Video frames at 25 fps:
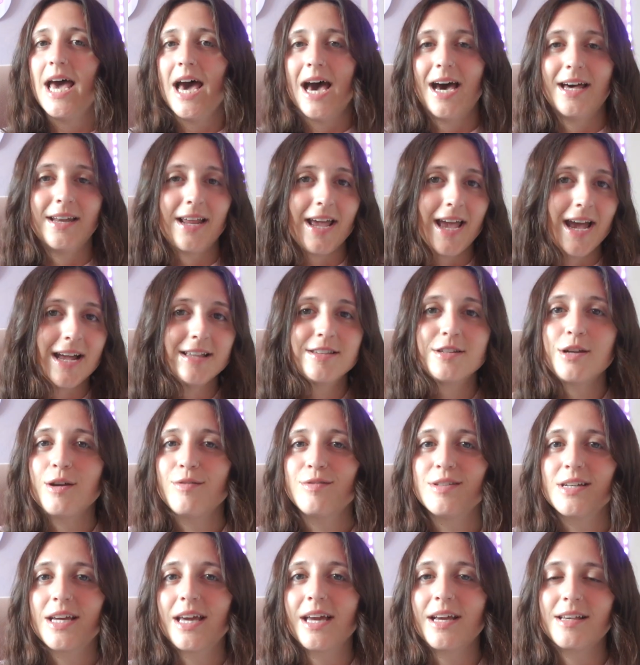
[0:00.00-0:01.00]
And I headed over
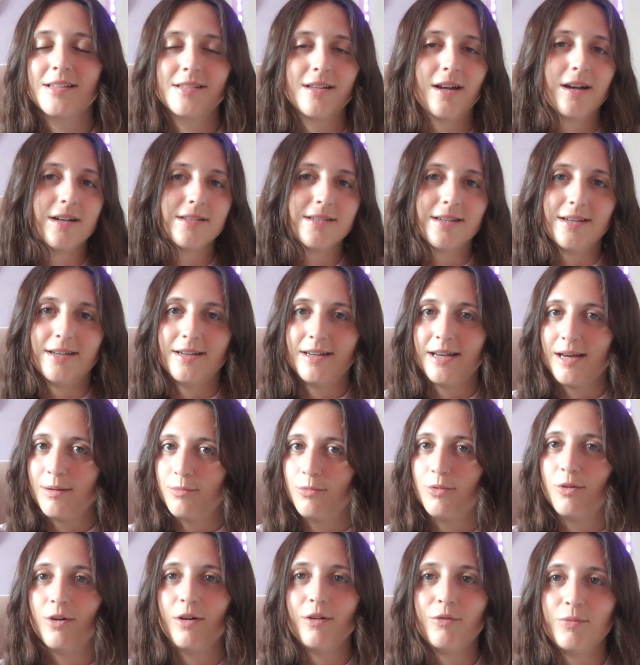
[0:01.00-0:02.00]
to Kickstarter, and
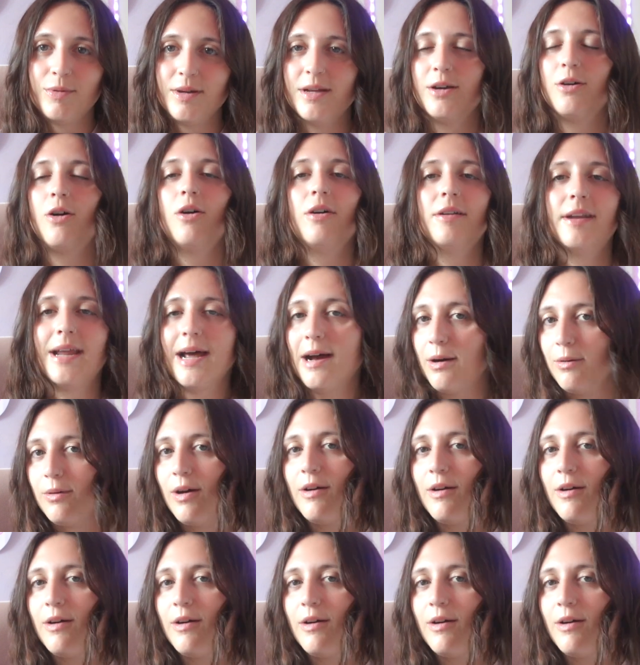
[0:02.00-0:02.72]
what have we got now?